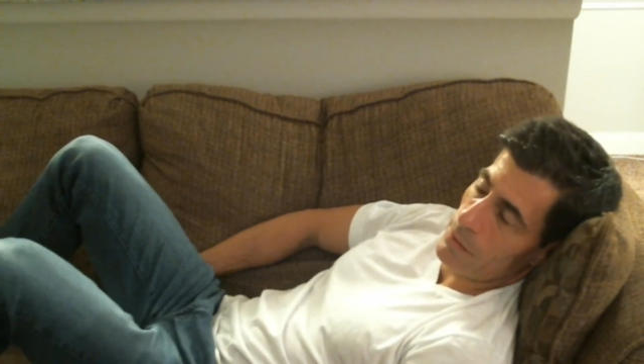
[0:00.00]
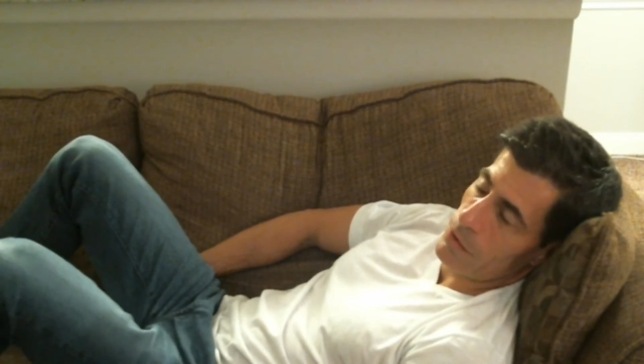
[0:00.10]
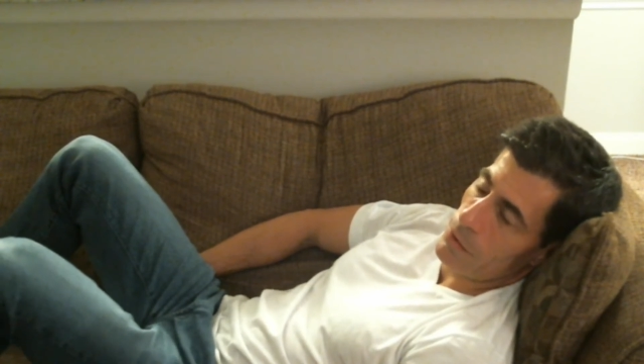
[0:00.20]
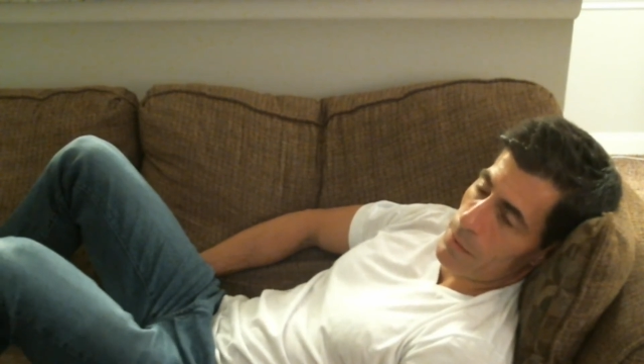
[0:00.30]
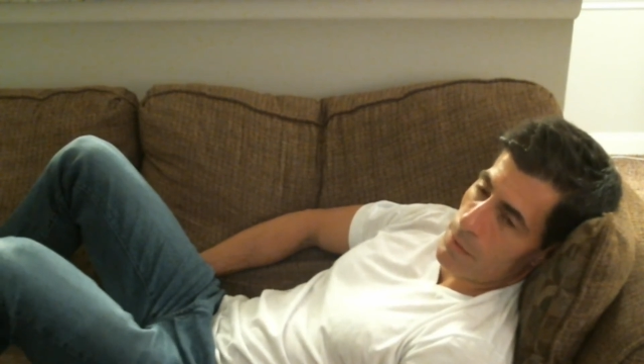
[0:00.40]

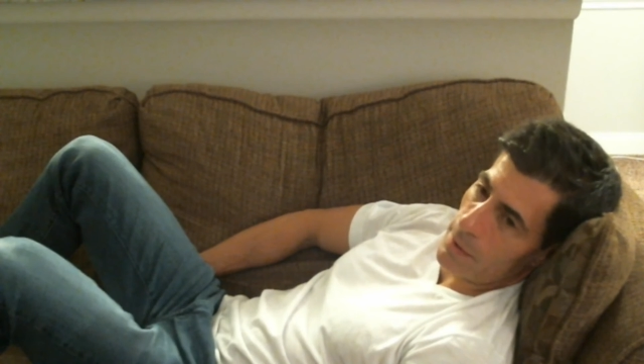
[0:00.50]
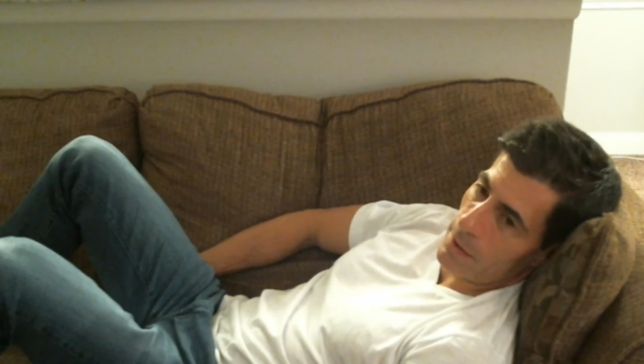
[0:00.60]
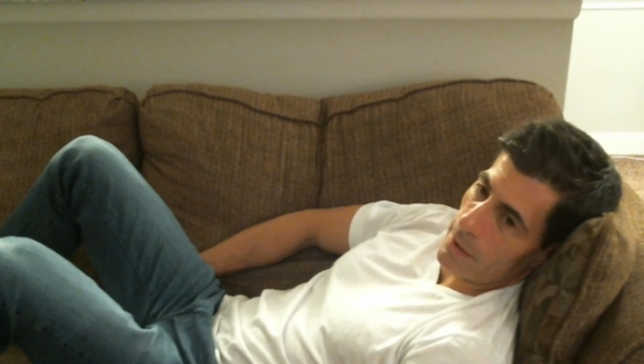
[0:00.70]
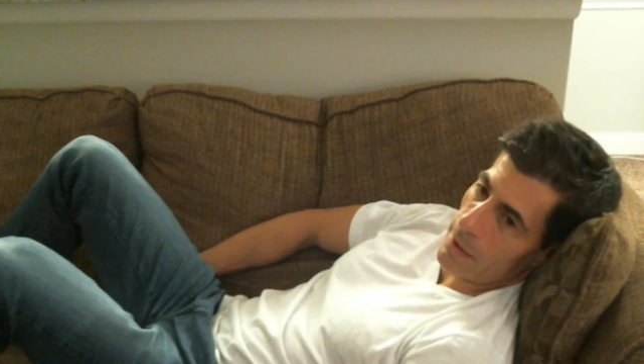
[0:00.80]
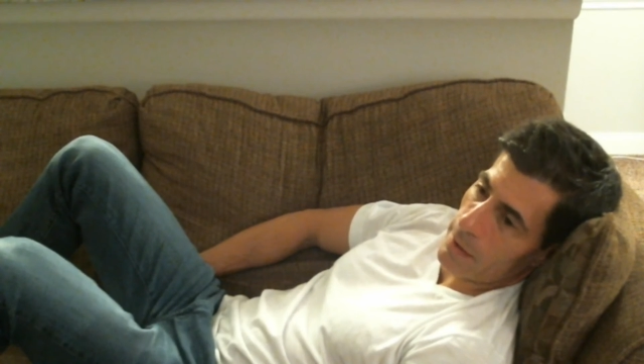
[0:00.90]
Super
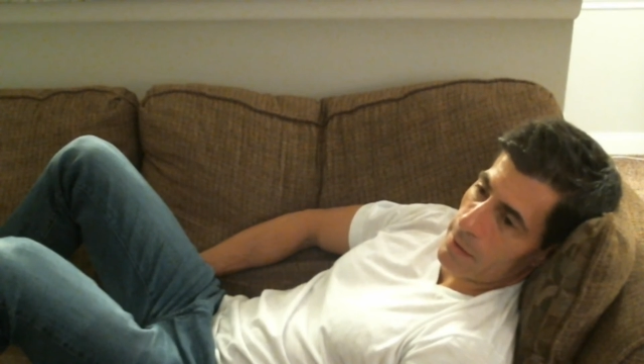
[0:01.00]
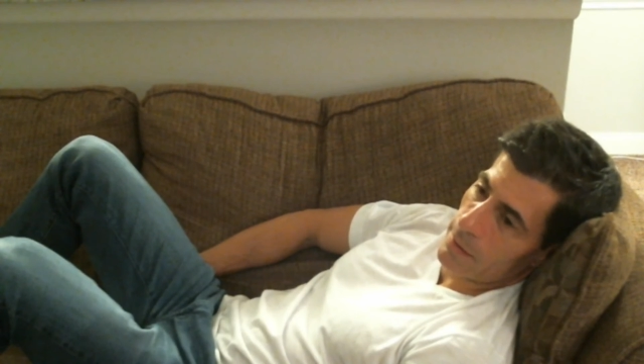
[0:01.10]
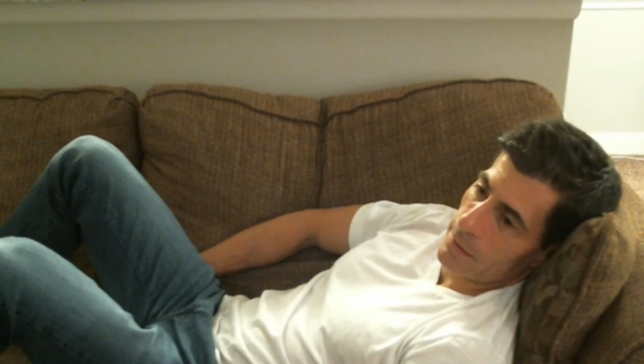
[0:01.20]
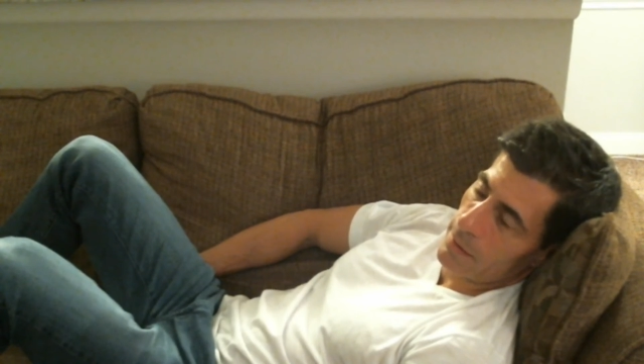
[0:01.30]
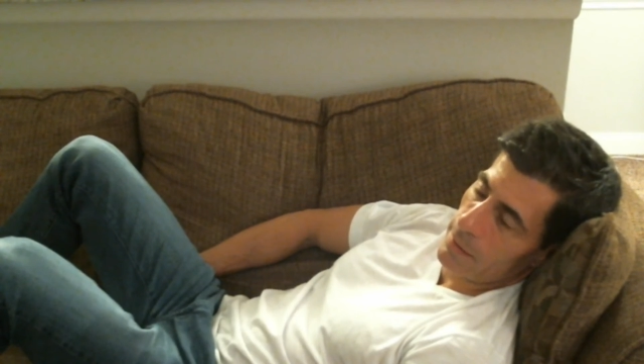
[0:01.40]
smart guy,
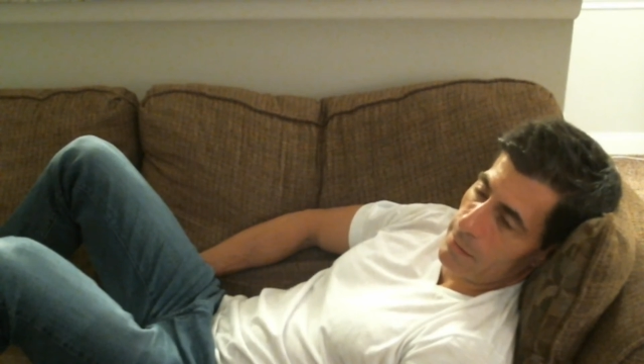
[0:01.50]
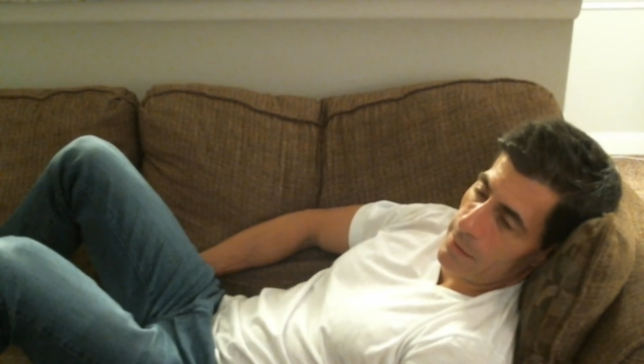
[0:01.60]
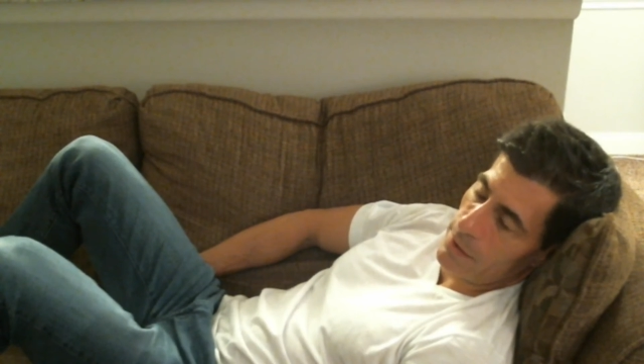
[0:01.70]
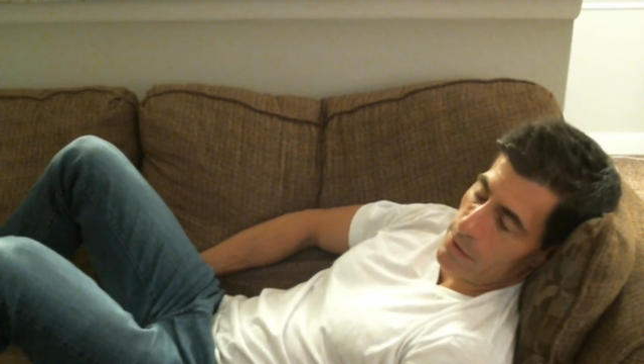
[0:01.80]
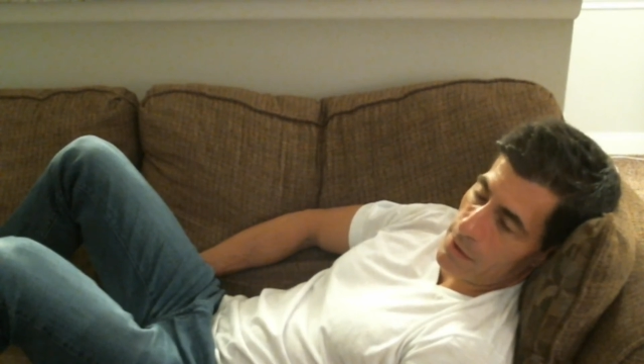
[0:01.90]

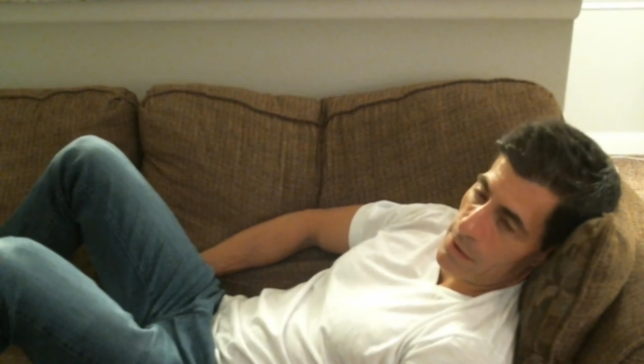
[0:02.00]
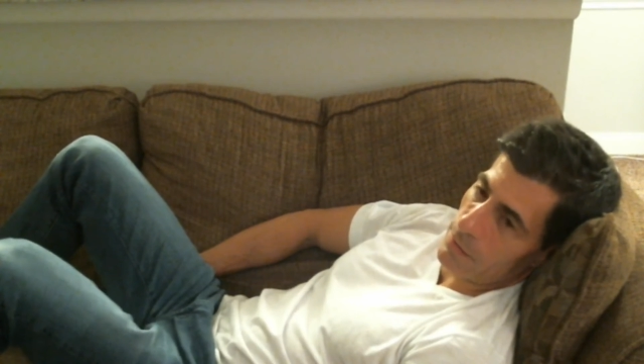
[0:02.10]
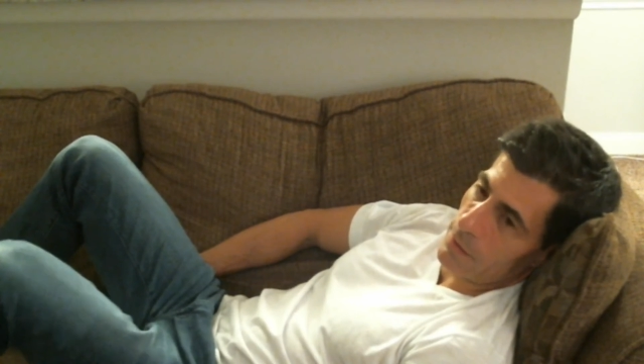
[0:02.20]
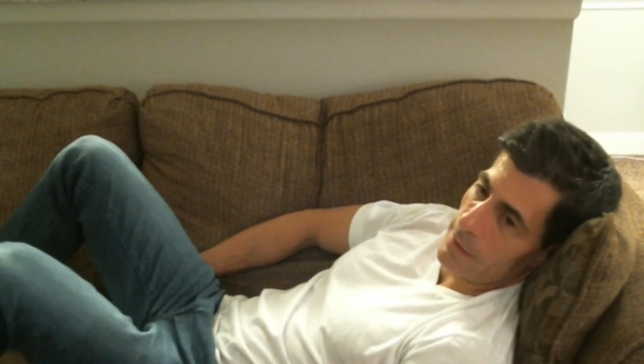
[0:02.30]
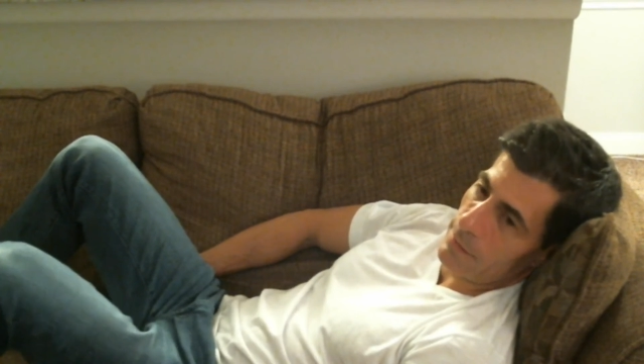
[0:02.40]
very
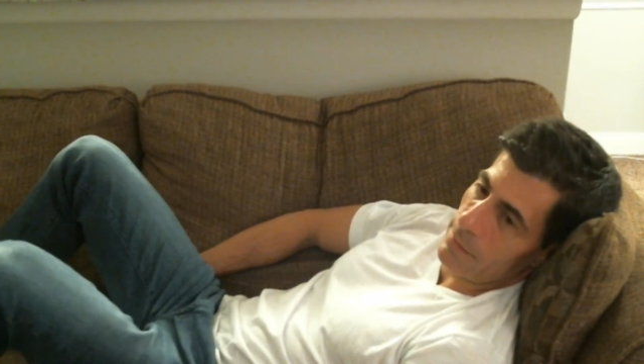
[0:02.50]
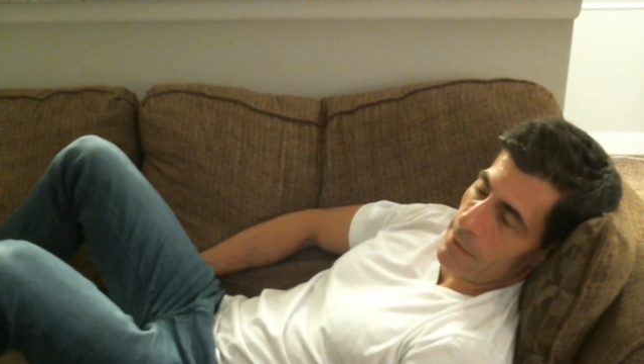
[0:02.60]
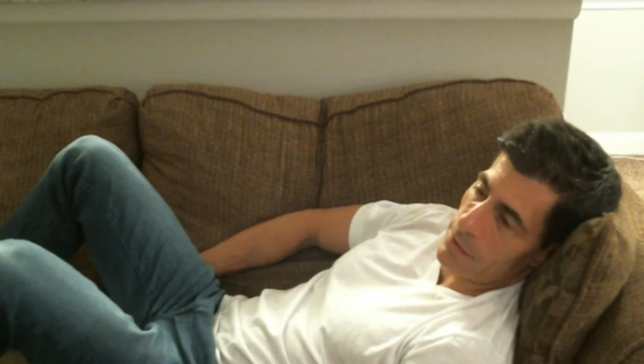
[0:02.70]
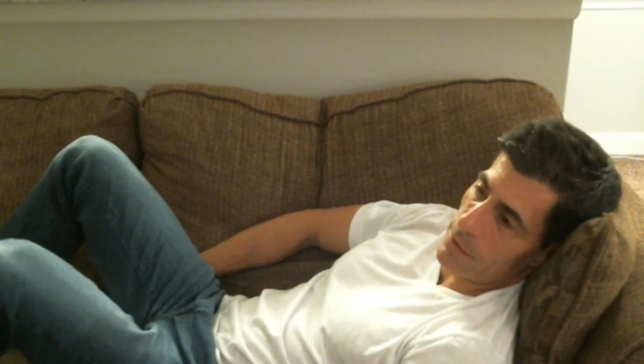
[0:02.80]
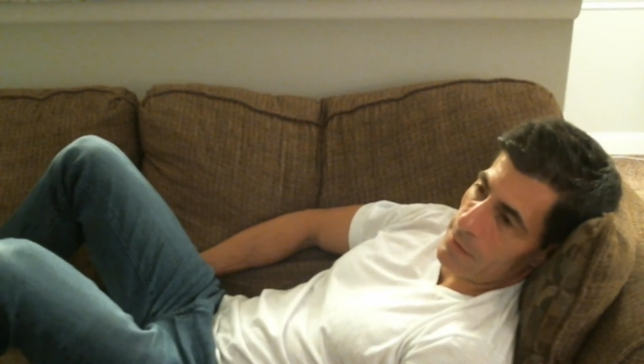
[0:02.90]
successful in every
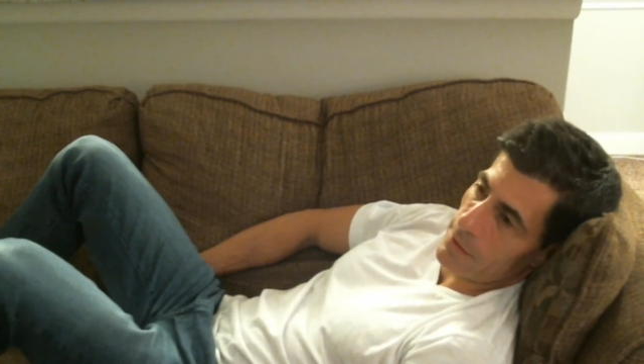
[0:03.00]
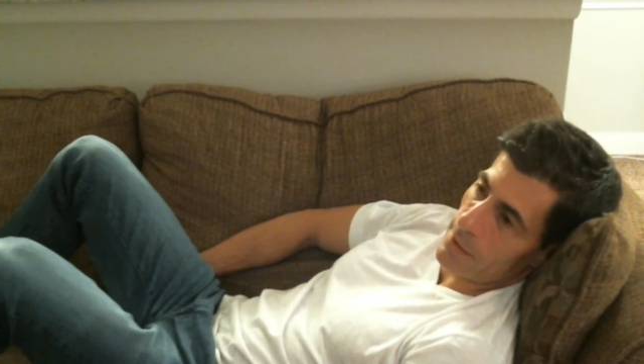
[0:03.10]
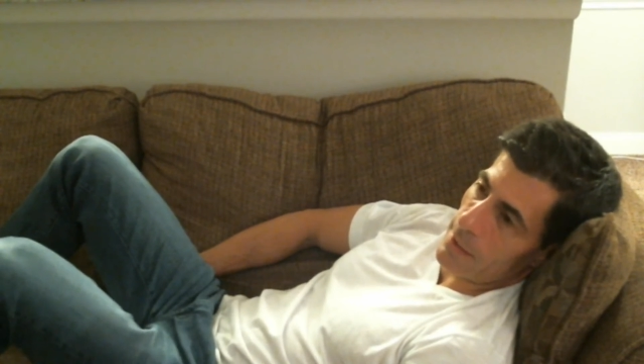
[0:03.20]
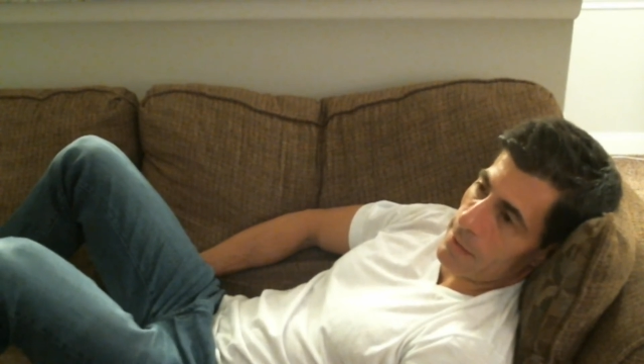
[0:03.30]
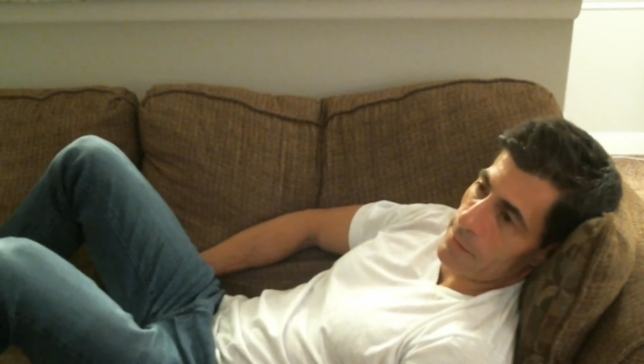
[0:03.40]
facet of his
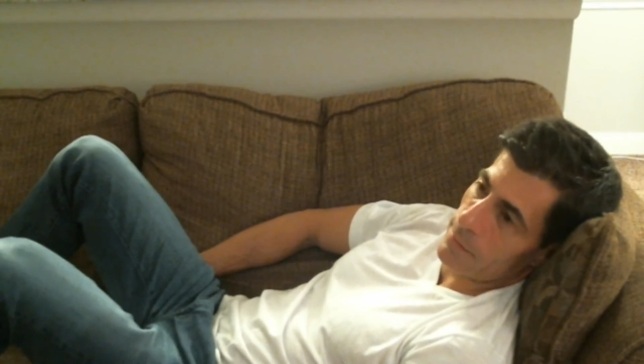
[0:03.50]
life.